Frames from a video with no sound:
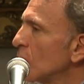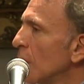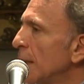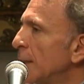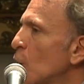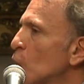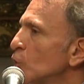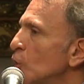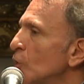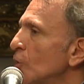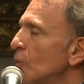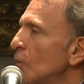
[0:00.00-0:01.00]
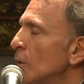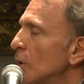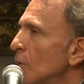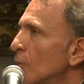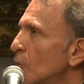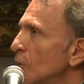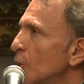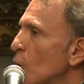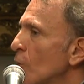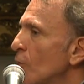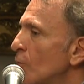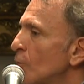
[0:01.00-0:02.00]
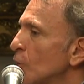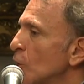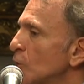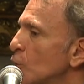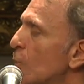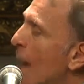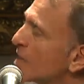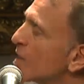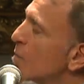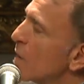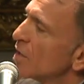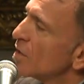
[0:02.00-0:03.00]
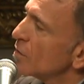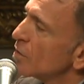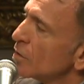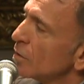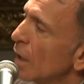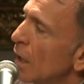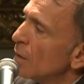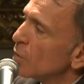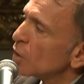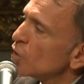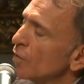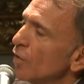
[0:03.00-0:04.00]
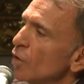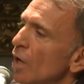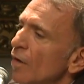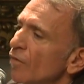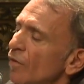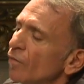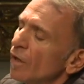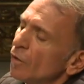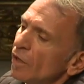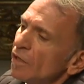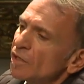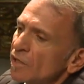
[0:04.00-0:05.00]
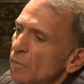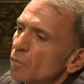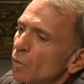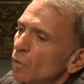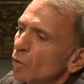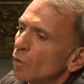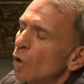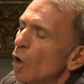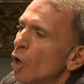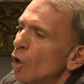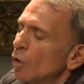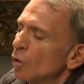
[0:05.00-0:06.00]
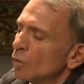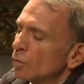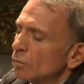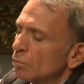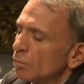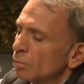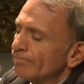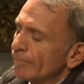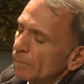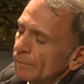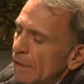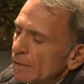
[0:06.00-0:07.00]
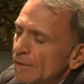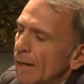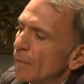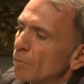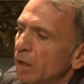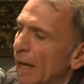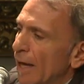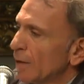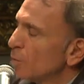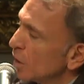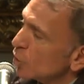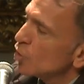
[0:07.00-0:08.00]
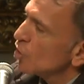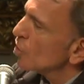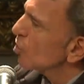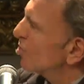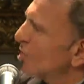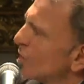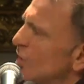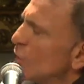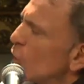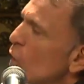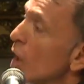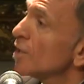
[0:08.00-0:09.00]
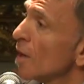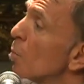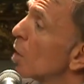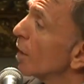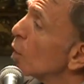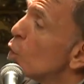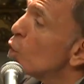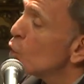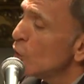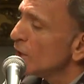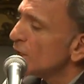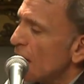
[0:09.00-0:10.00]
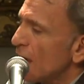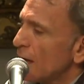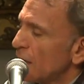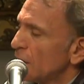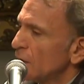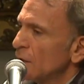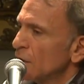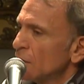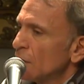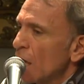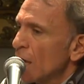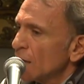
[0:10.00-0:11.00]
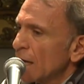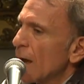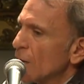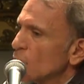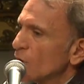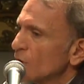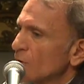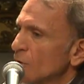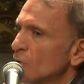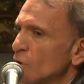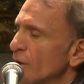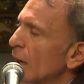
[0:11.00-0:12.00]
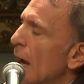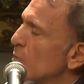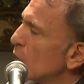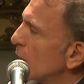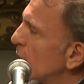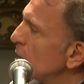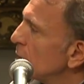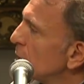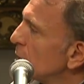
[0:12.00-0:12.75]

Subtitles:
in order, you know, to pass the message. Because if you have a very simple, say, plain pictures, you know, somebody who is a guy with a camera,